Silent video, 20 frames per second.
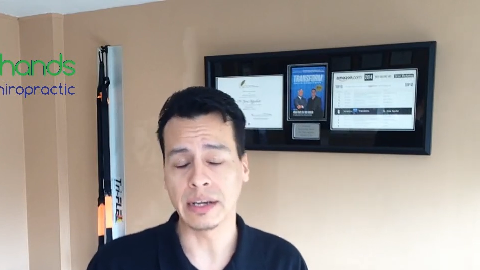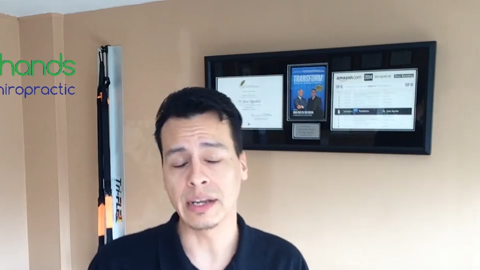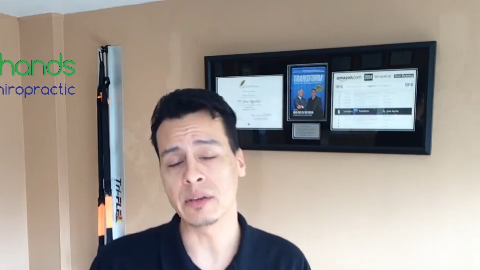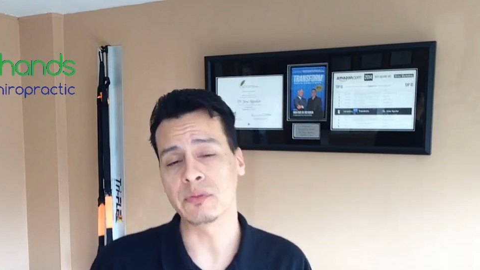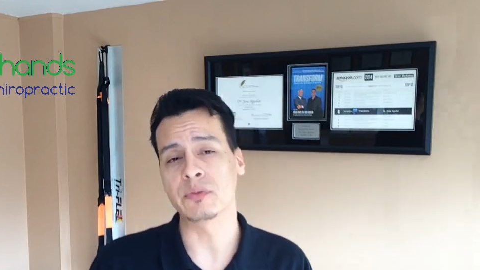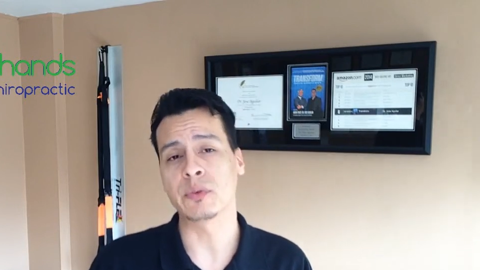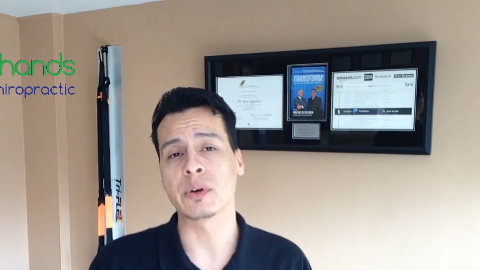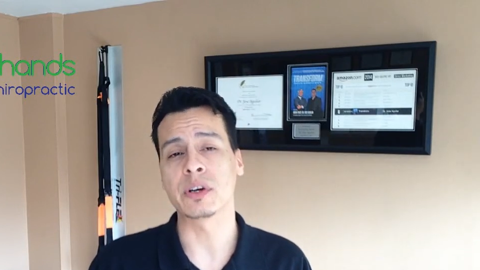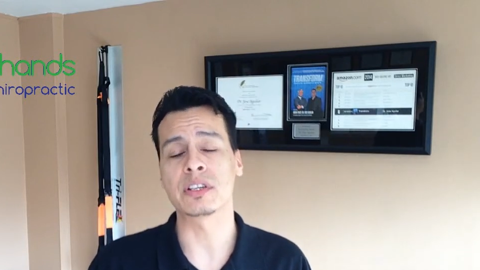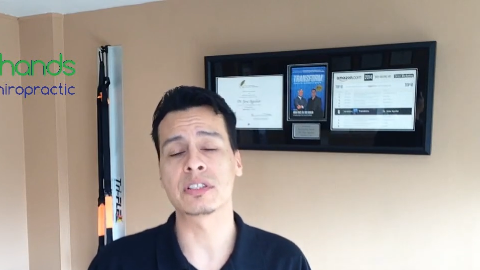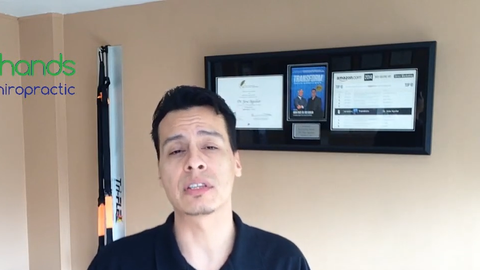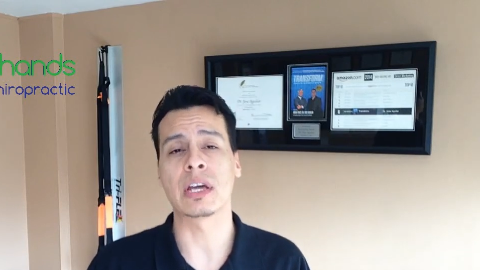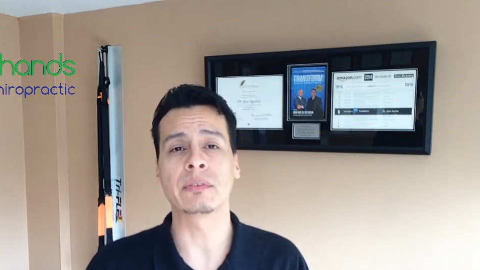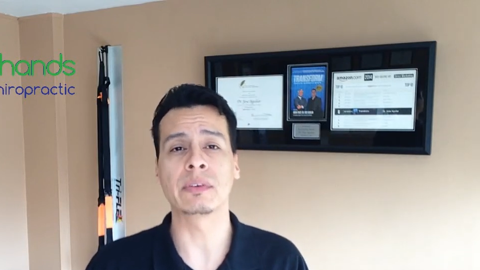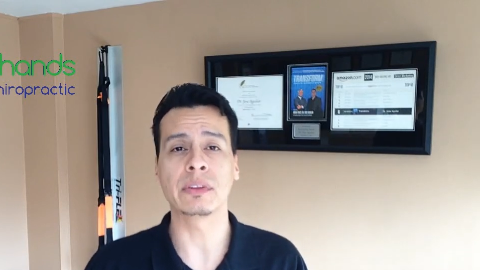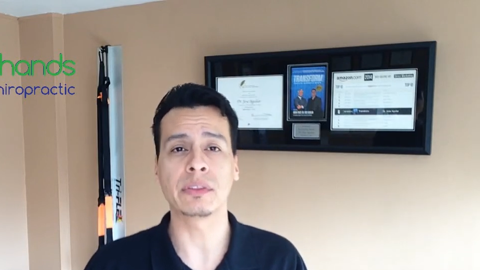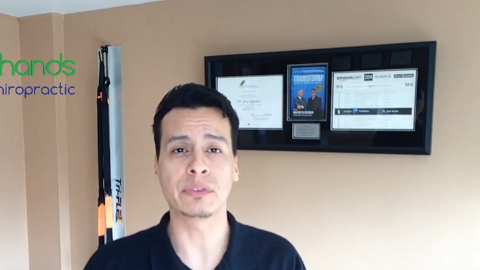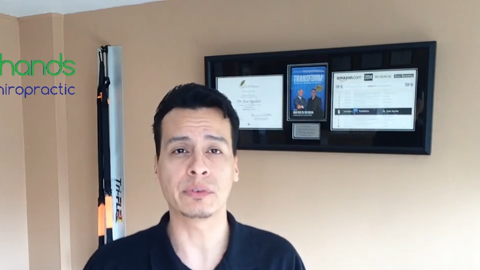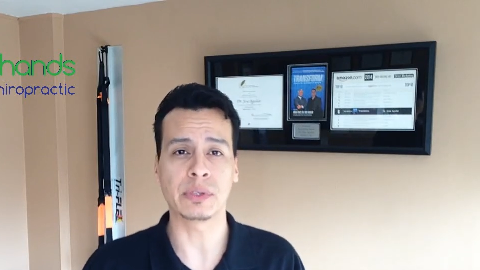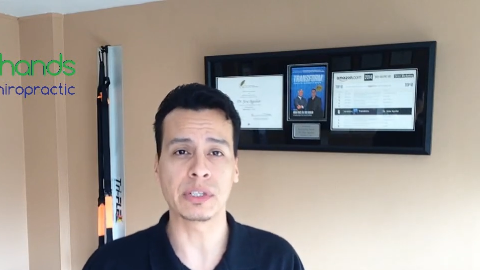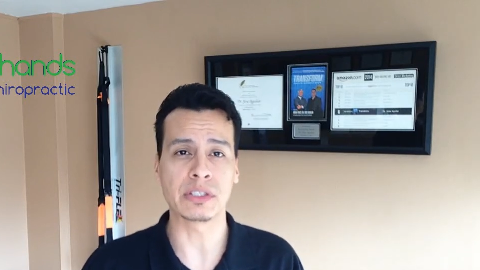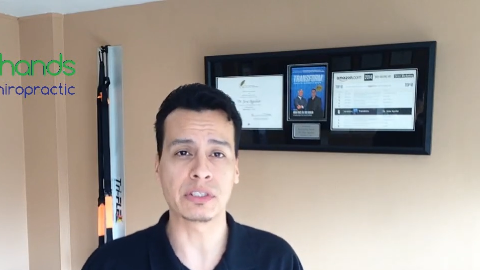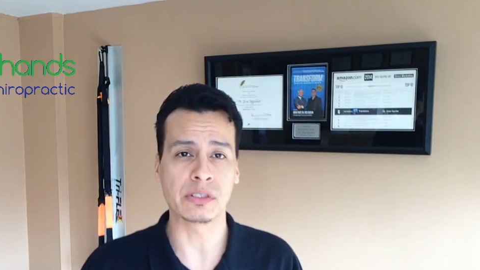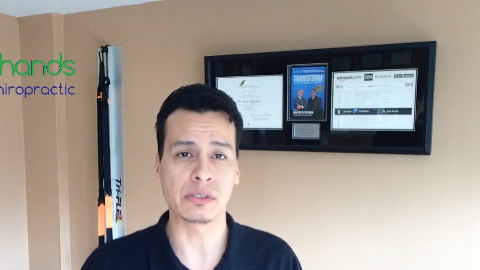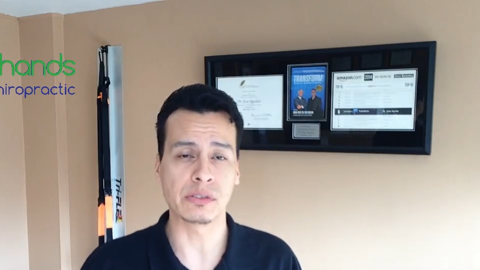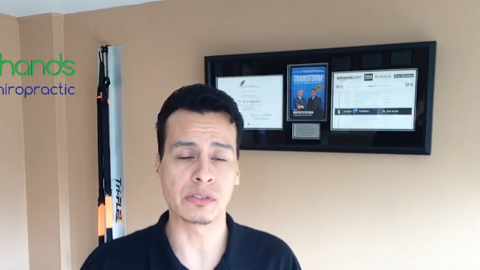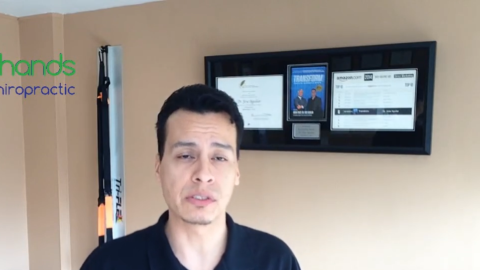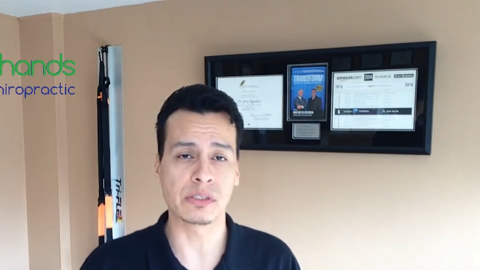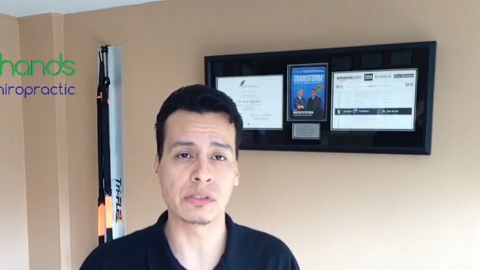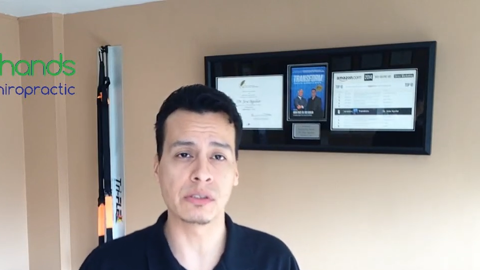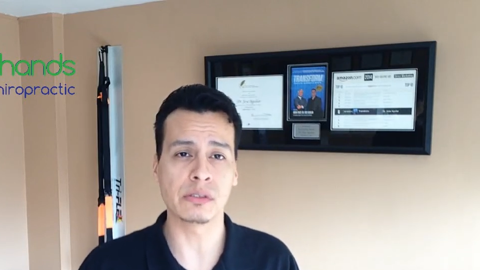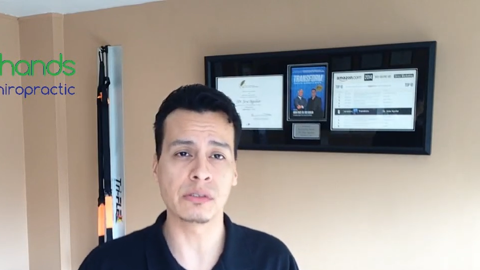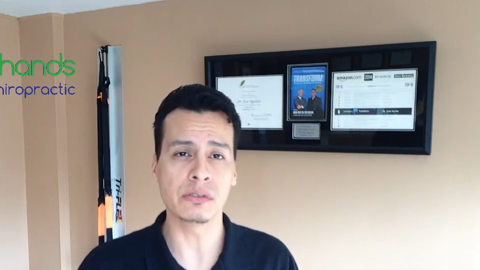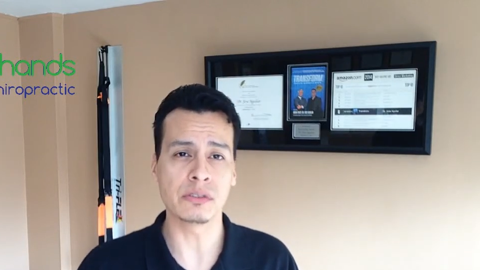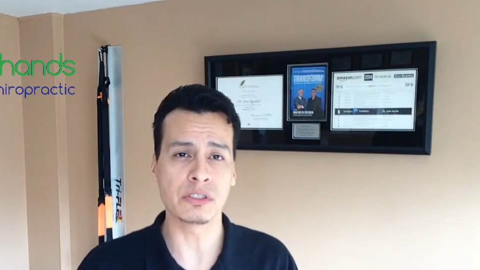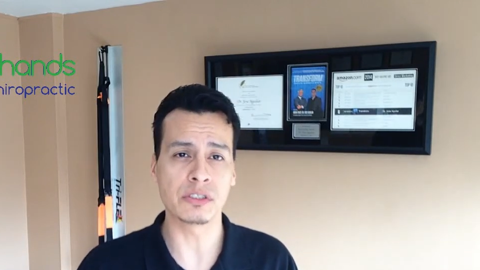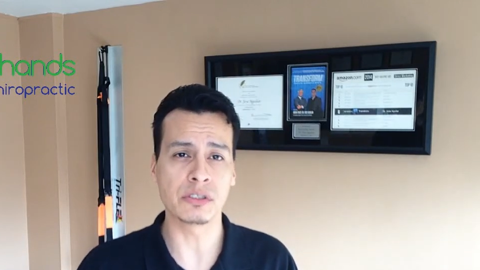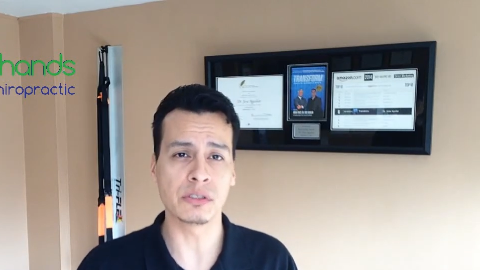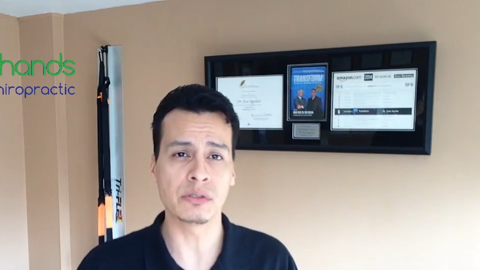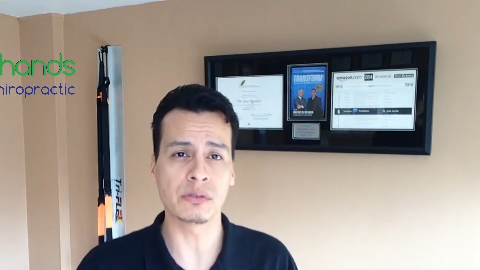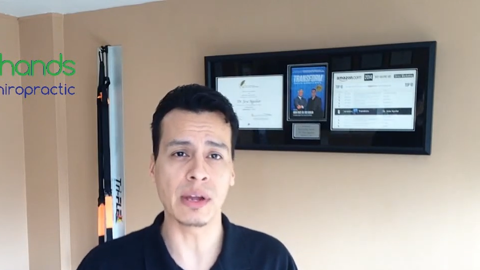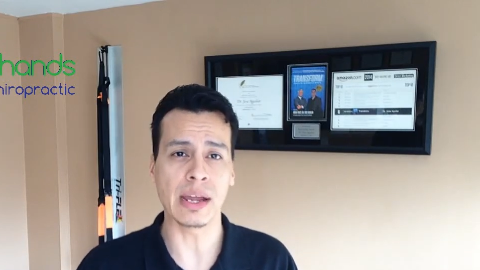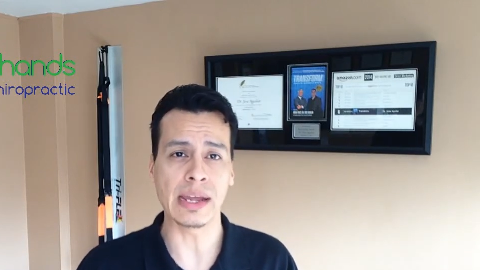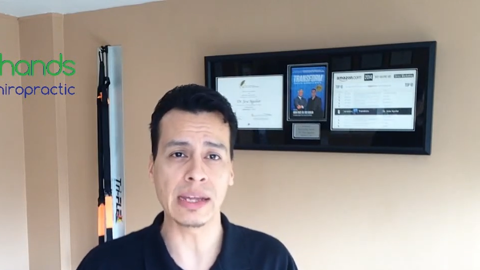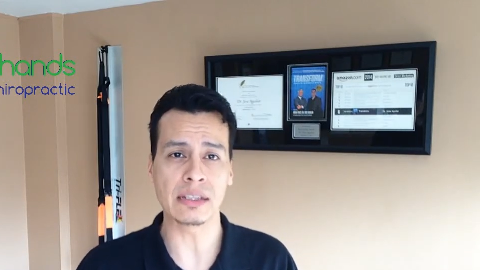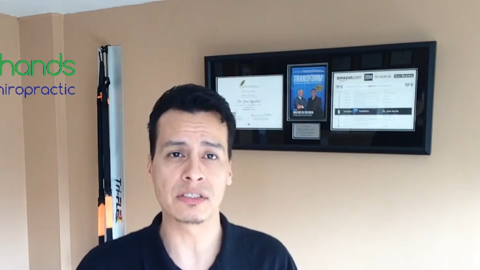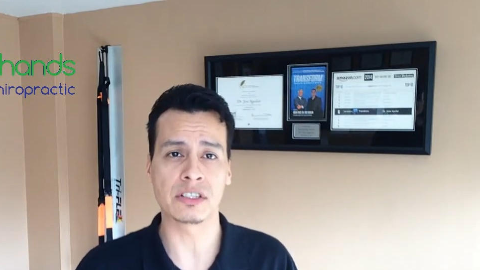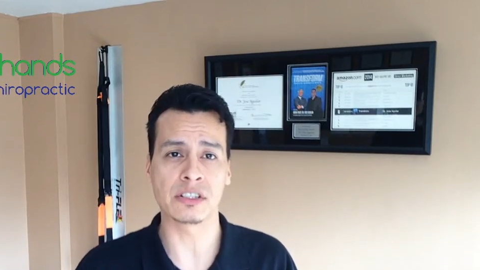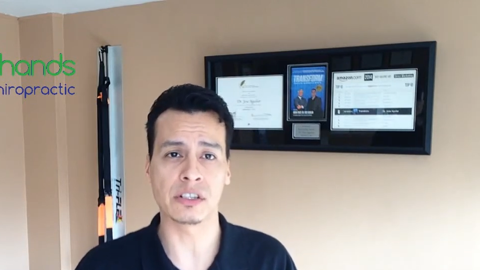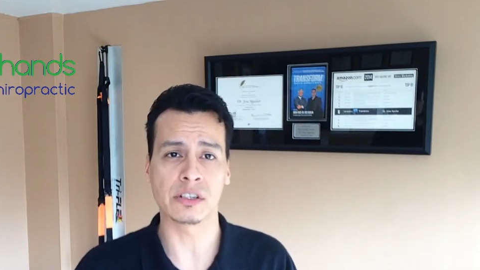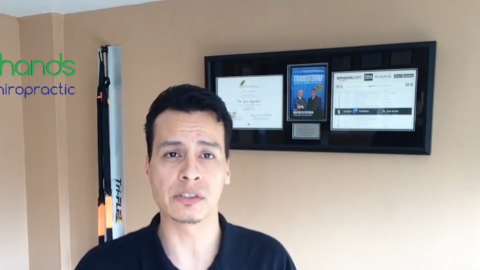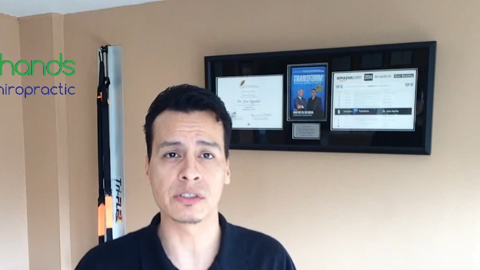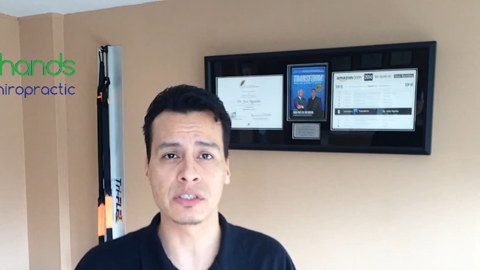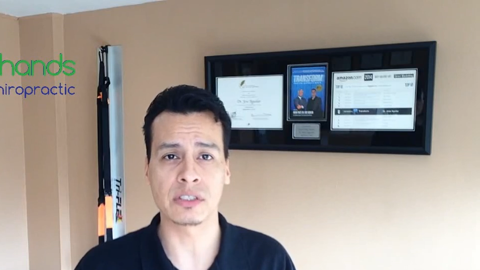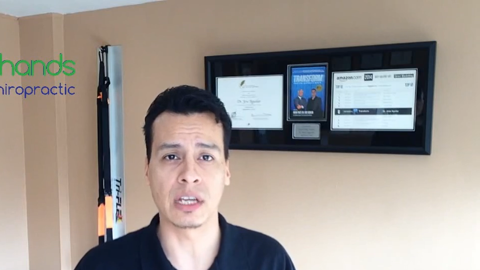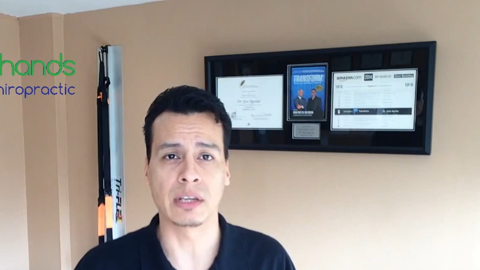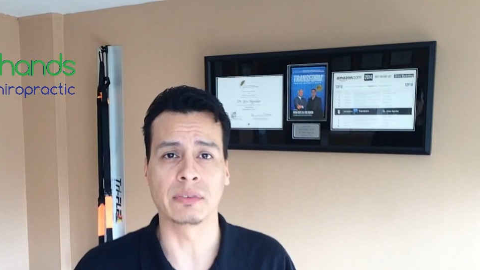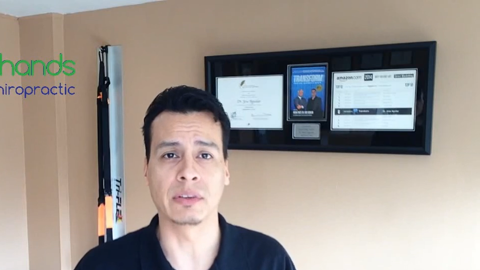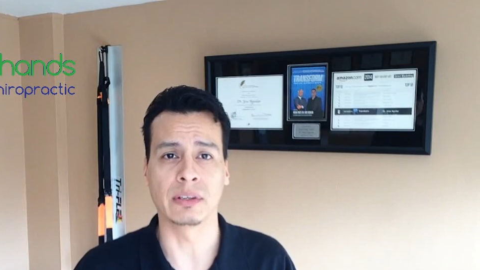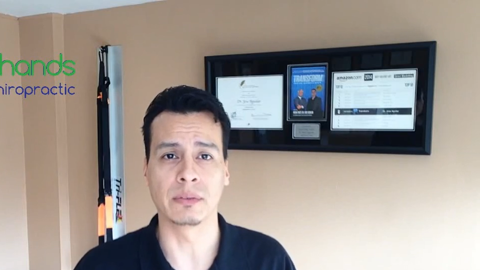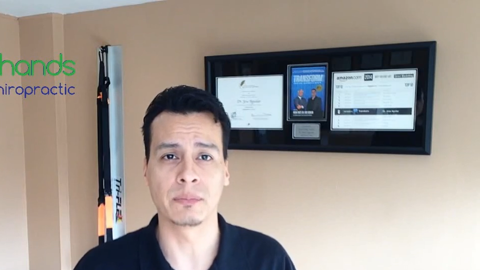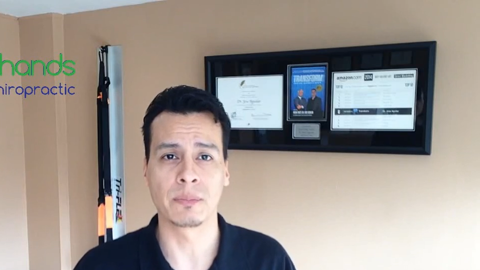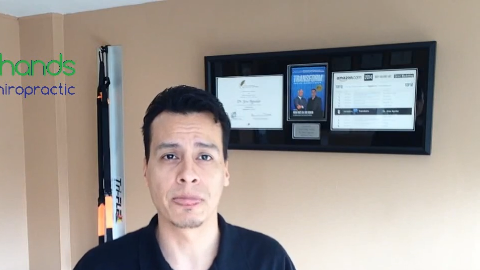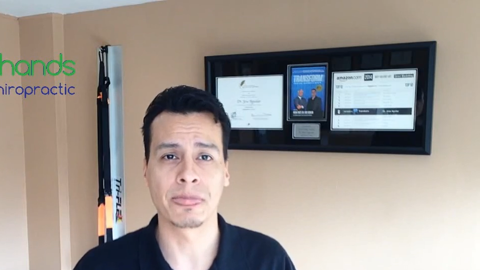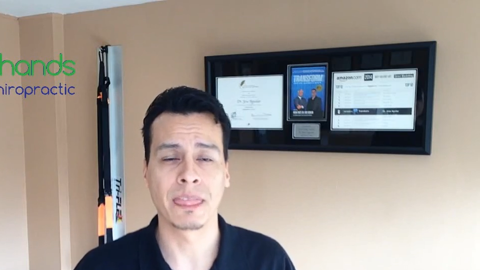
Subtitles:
847-322-2807.